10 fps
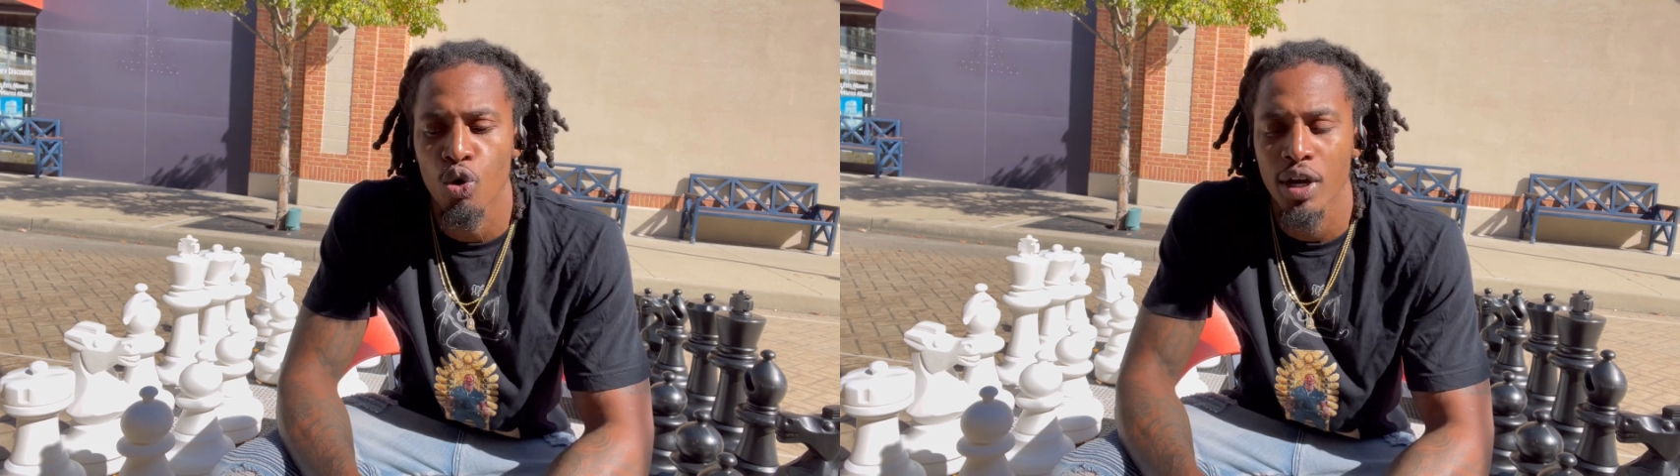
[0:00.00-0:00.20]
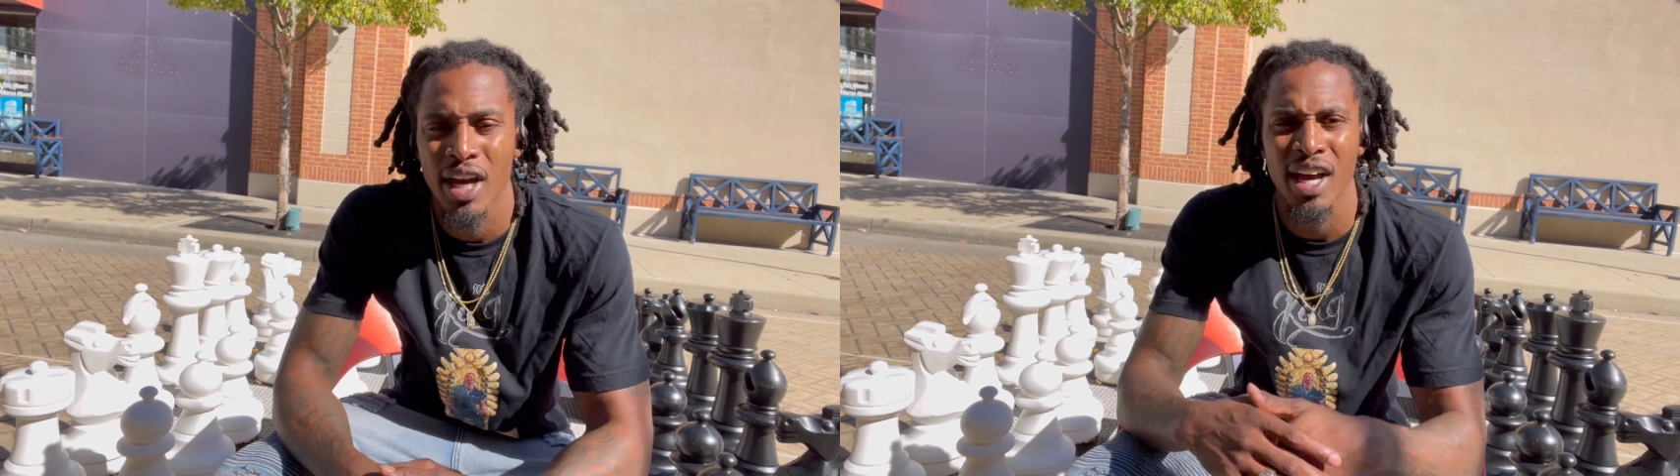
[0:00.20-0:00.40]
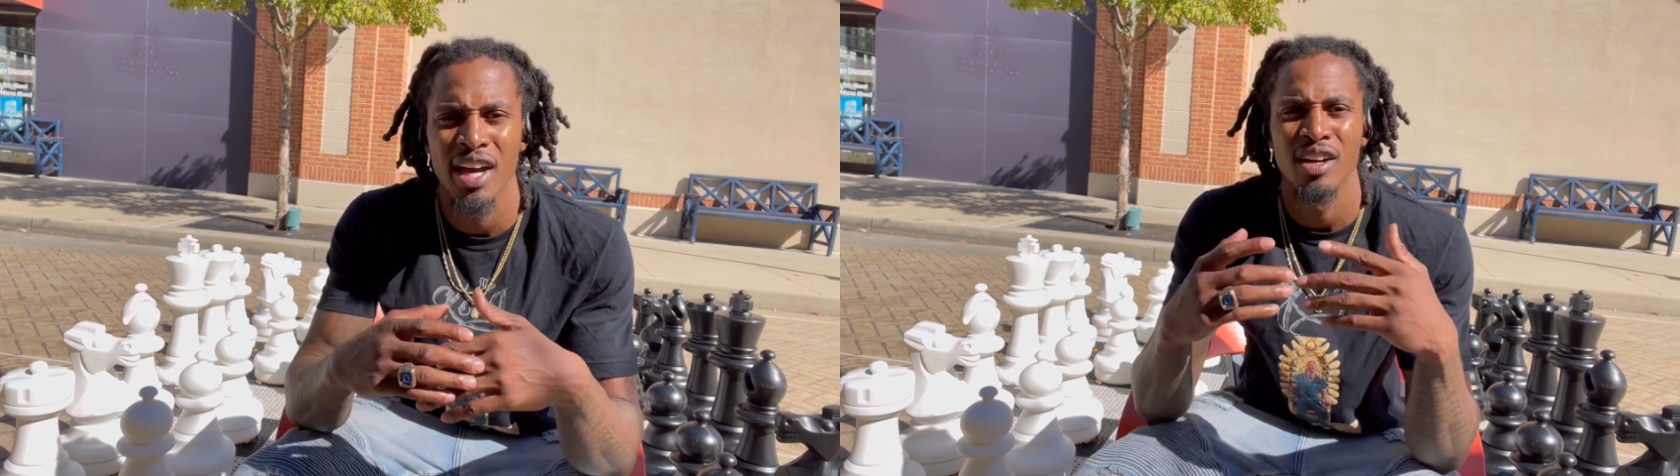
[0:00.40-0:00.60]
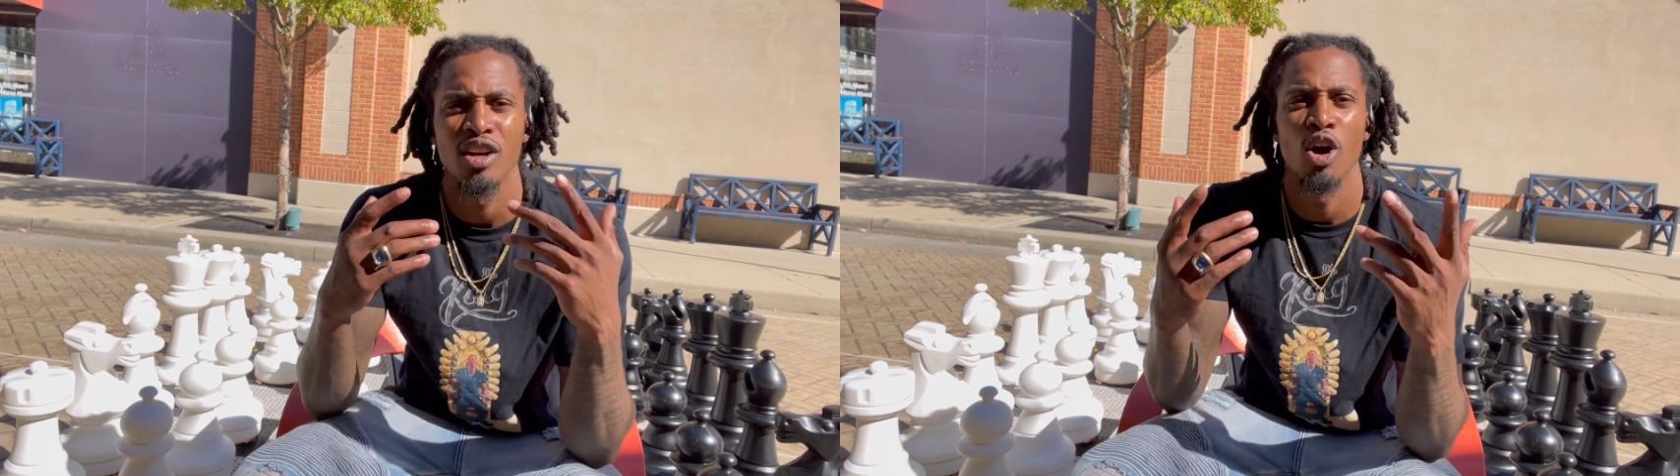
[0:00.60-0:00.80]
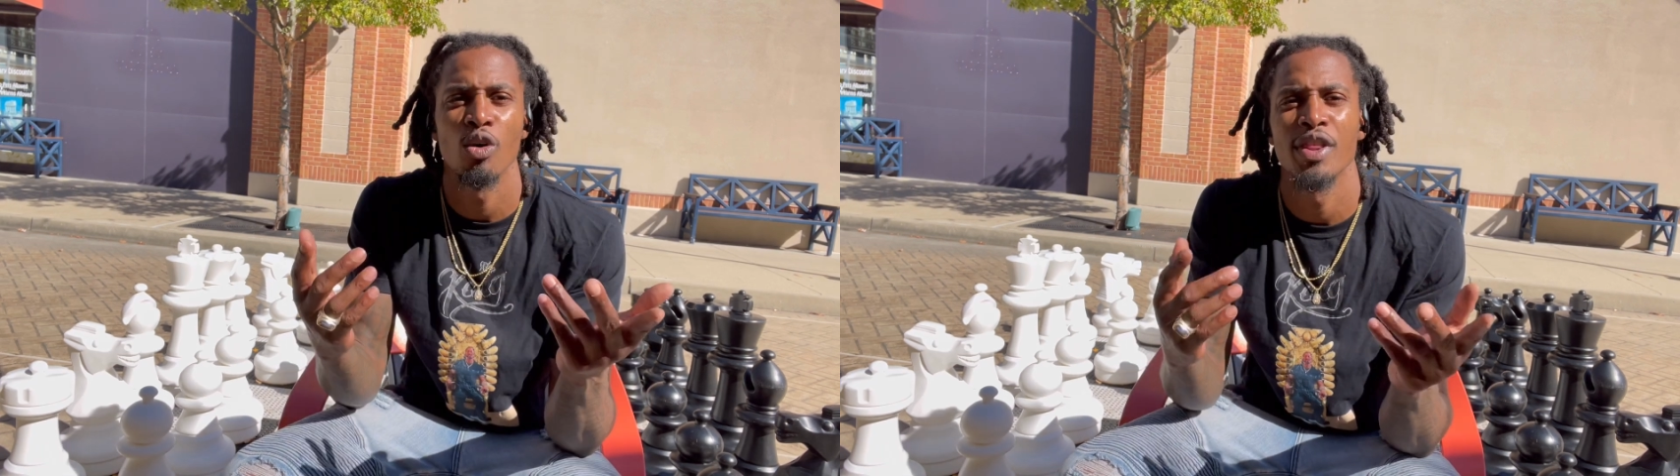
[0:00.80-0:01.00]
you can
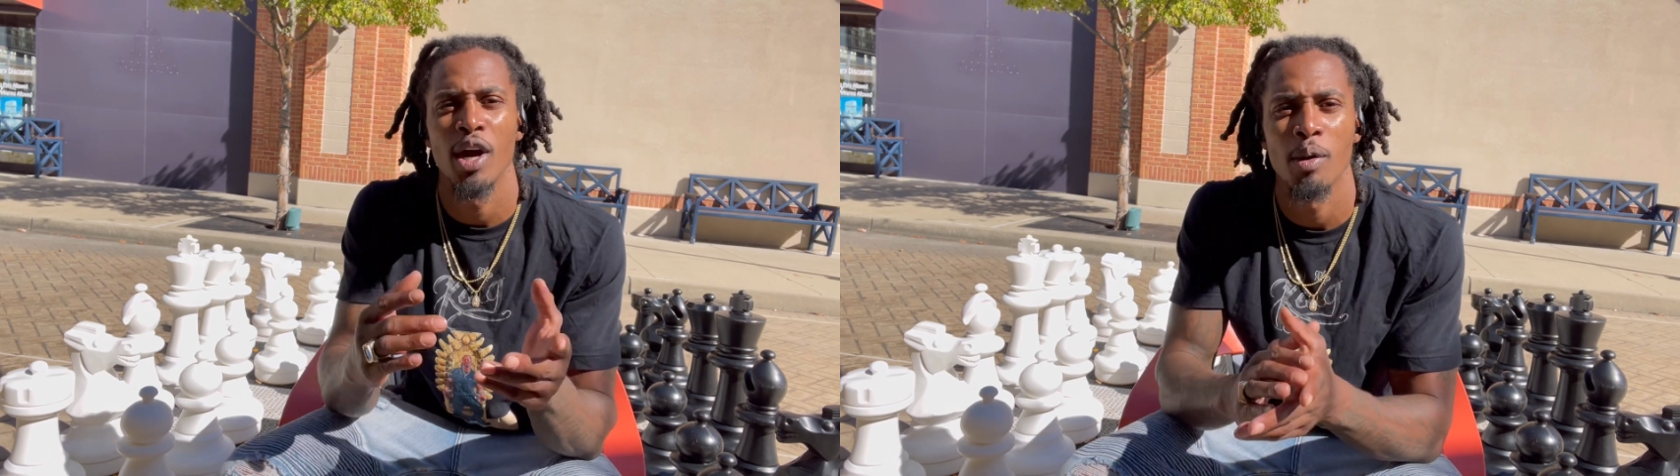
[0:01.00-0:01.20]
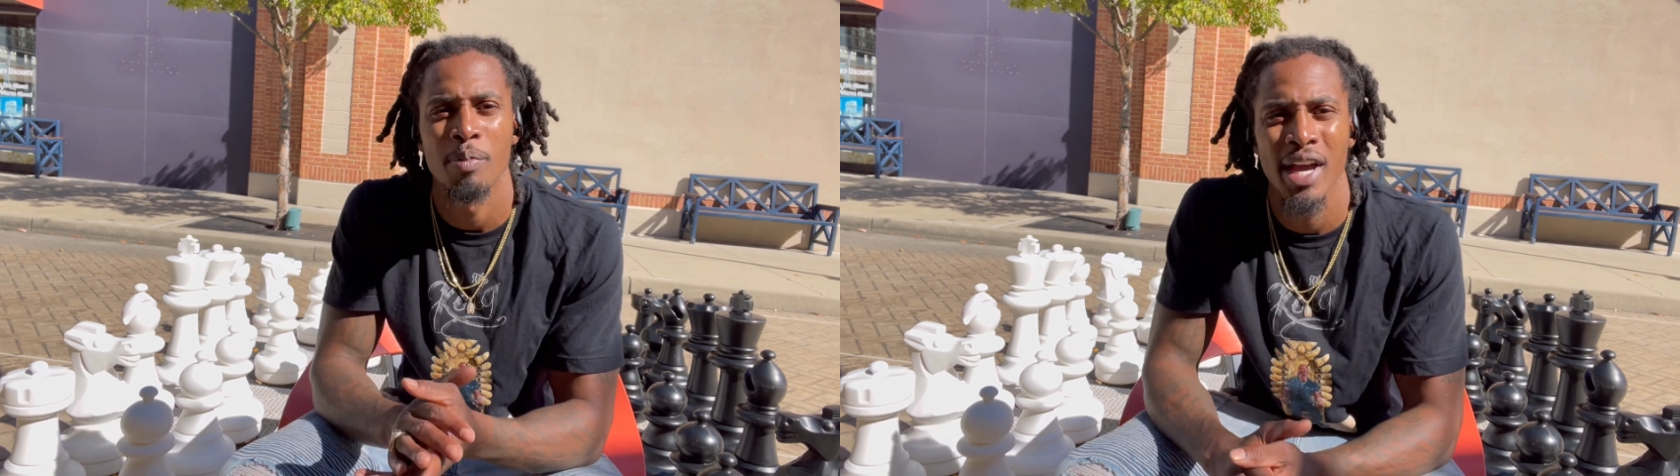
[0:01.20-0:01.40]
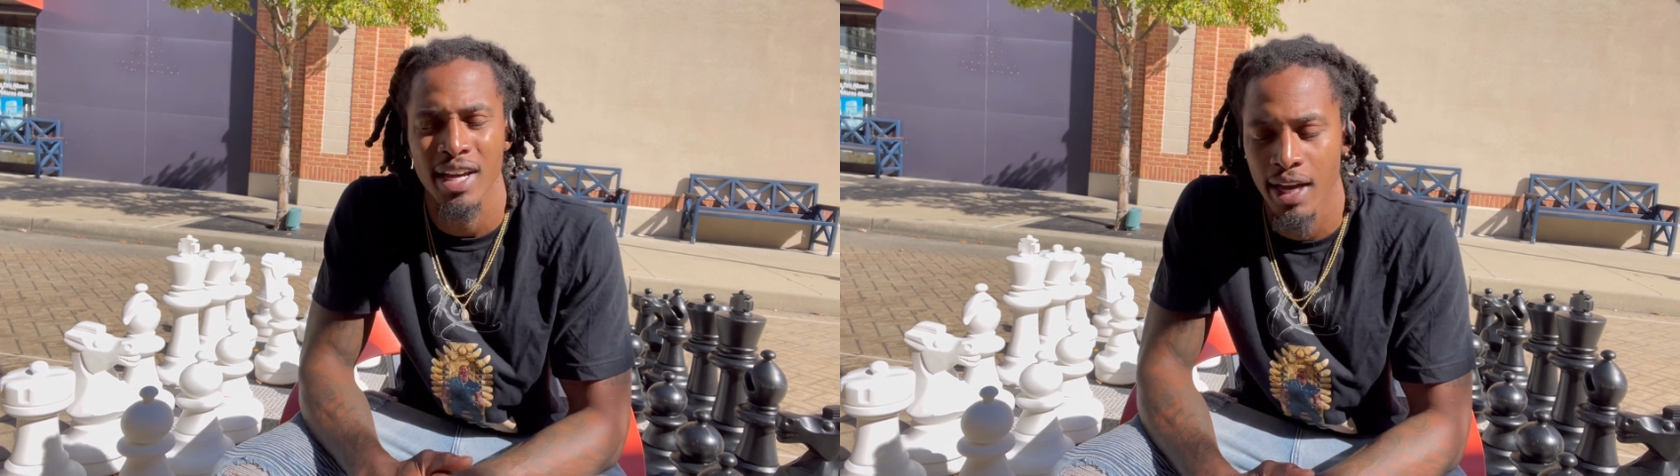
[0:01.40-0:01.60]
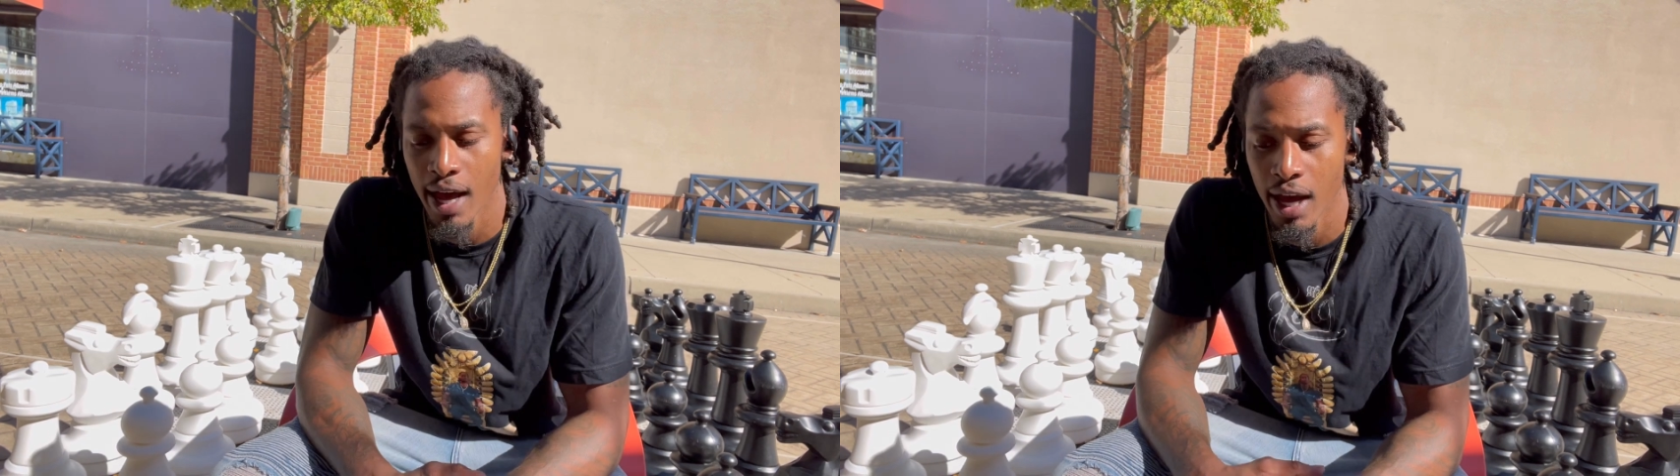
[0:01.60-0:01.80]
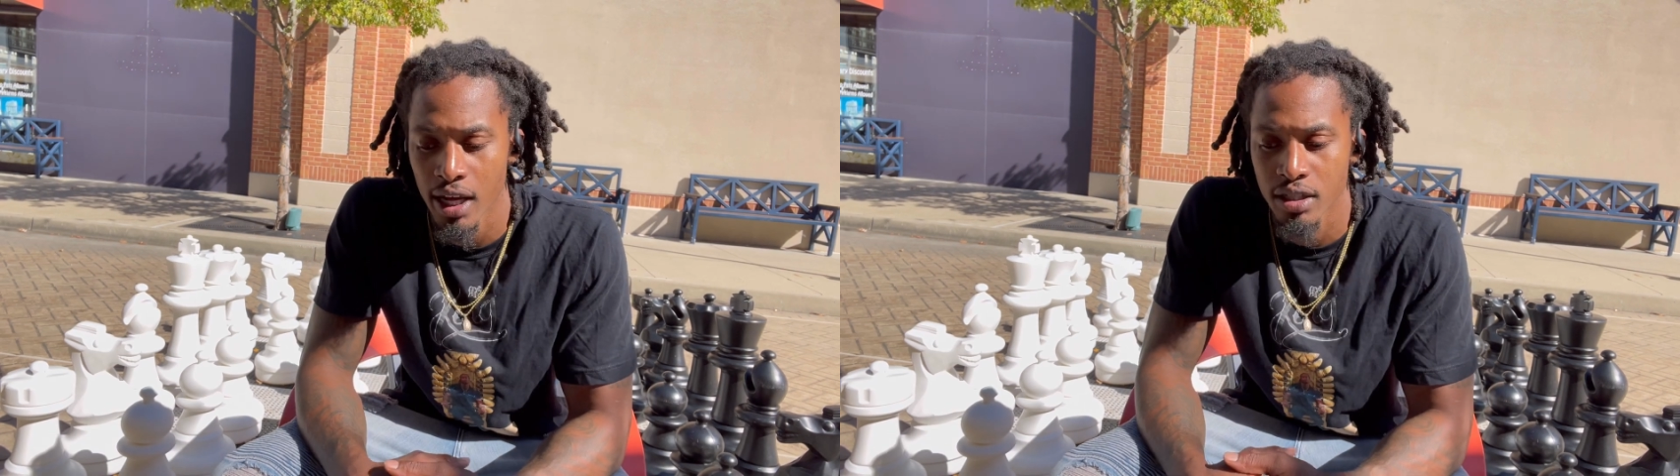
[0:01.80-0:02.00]
go there and pay
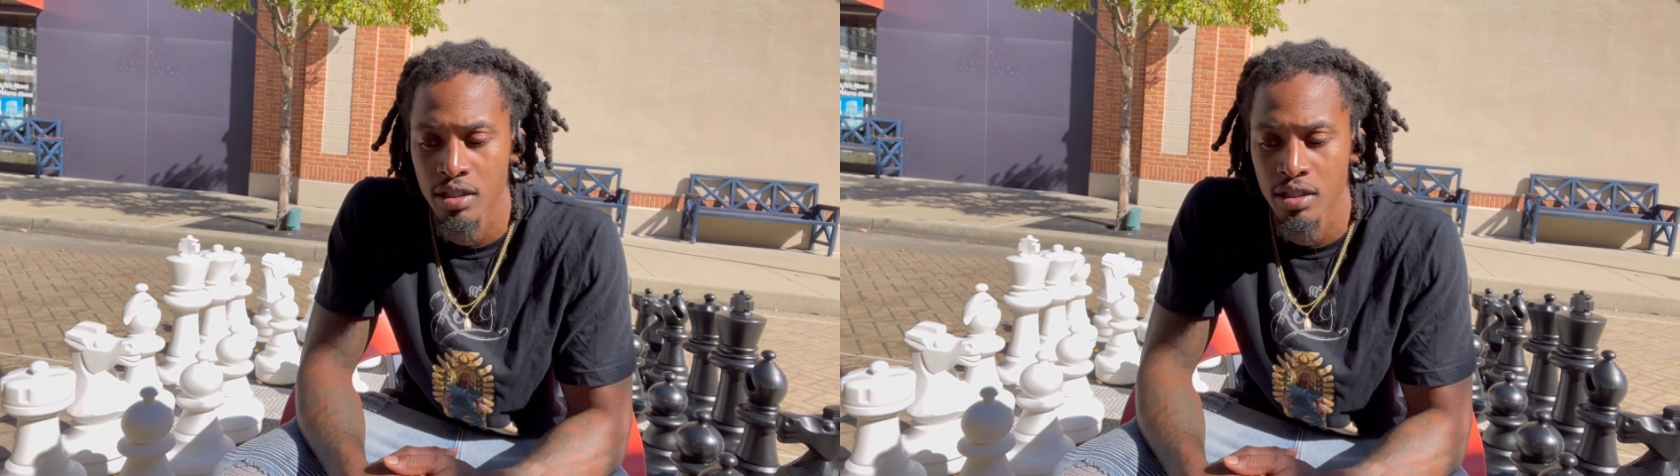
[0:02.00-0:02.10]
cash.